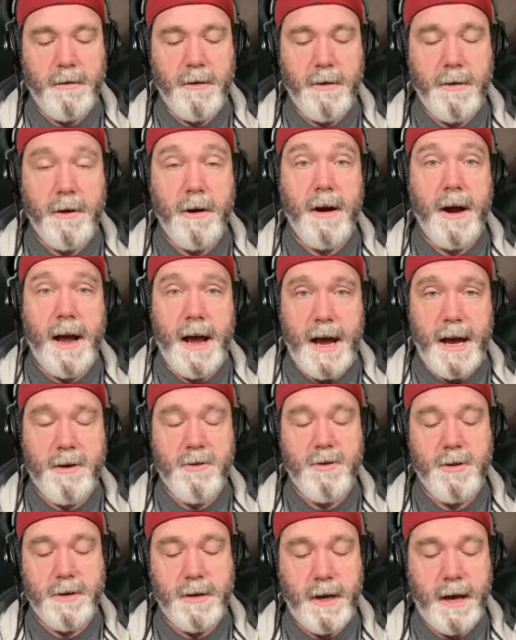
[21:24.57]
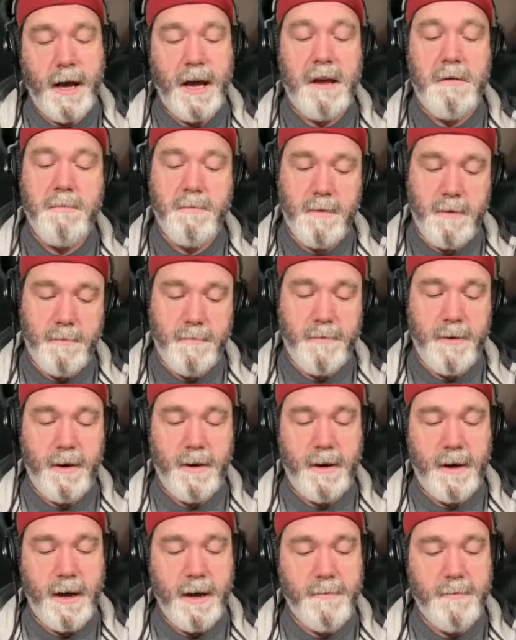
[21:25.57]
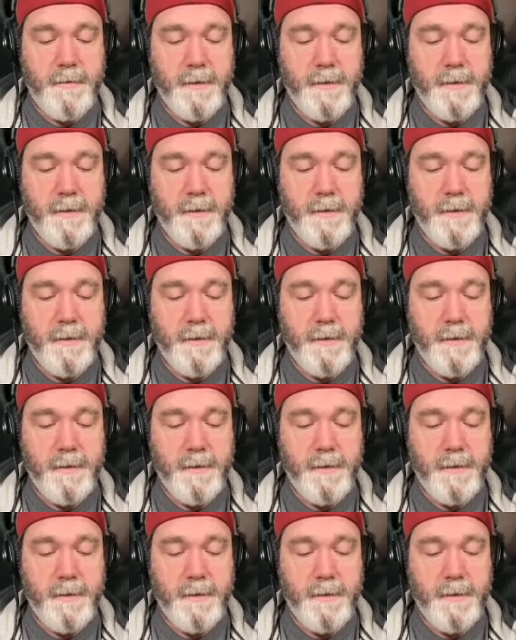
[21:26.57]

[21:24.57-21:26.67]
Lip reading: their action die. Fair enough.